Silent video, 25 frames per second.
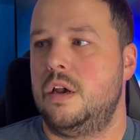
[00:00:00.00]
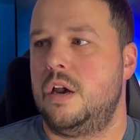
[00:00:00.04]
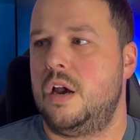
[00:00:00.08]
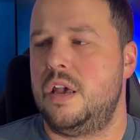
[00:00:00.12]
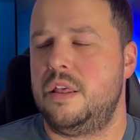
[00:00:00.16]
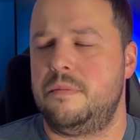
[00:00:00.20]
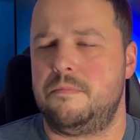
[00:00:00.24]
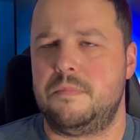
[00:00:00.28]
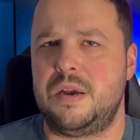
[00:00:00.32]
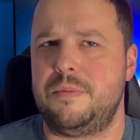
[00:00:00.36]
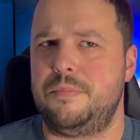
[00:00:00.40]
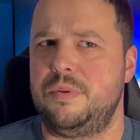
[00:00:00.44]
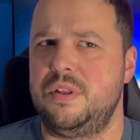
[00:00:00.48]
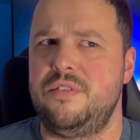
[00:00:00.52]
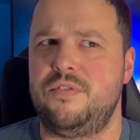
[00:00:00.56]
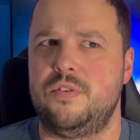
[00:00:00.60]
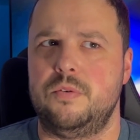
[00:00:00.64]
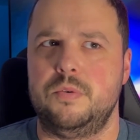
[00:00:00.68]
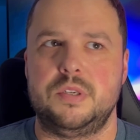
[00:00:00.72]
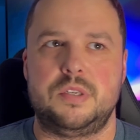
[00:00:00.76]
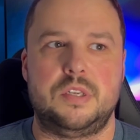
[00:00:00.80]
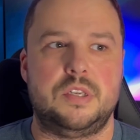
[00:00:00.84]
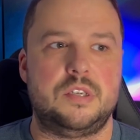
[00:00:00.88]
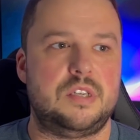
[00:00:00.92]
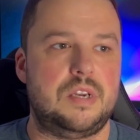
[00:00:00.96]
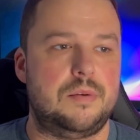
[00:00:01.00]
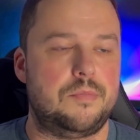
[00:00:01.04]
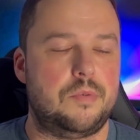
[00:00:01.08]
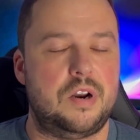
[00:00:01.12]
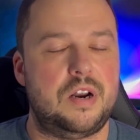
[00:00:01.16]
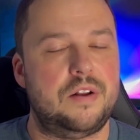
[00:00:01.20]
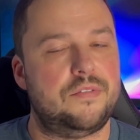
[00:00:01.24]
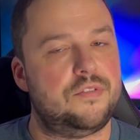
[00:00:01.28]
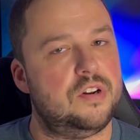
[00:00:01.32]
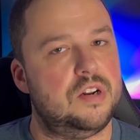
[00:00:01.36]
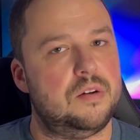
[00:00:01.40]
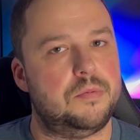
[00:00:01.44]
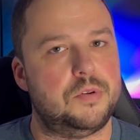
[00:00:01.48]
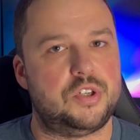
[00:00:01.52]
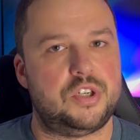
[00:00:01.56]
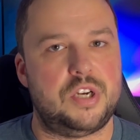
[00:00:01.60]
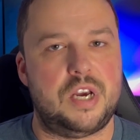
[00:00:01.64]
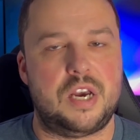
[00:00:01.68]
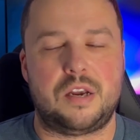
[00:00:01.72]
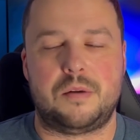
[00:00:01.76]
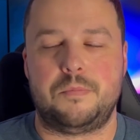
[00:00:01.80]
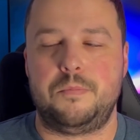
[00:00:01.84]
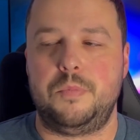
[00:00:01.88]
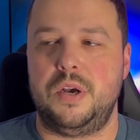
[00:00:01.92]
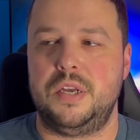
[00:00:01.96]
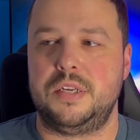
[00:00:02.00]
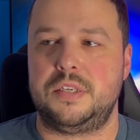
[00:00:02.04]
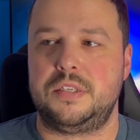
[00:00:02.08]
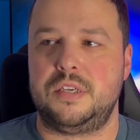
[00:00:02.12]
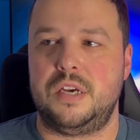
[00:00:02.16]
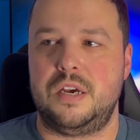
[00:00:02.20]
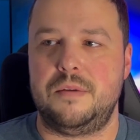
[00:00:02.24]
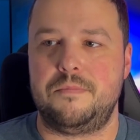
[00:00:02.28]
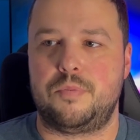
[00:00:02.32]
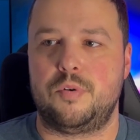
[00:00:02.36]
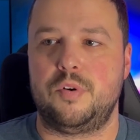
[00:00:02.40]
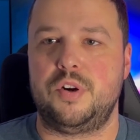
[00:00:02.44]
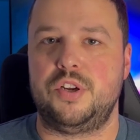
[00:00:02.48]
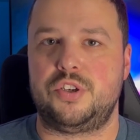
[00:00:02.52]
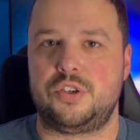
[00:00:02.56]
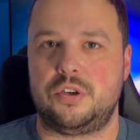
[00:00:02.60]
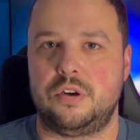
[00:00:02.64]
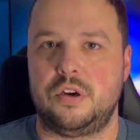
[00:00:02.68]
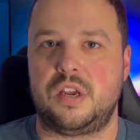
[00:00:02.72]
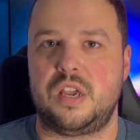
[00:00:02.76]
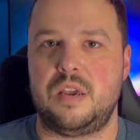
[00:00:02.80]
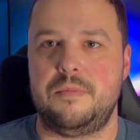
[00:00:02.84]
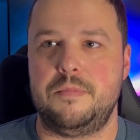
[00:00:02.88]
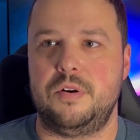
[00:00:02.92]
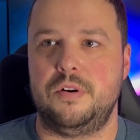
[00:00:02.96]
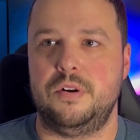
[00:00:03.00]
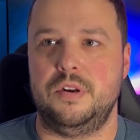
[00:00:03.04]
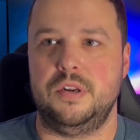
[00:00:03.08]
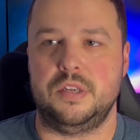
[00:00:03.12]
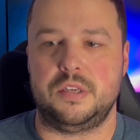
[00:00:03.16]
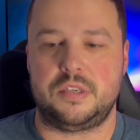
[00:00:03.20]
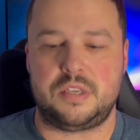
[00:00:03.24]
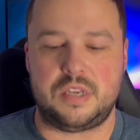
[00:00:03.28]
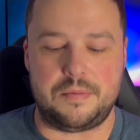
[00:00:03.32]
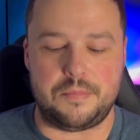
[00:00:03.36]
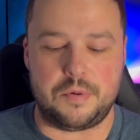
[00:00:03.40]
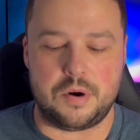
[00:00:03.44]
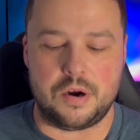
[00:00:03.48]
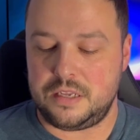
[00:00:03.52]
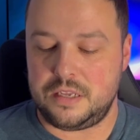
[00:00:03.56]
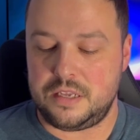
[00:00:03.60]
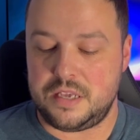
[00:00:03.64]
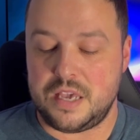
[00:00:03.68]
I believe it was December. I'd have to double check, but I'm pretty sure it came out in December.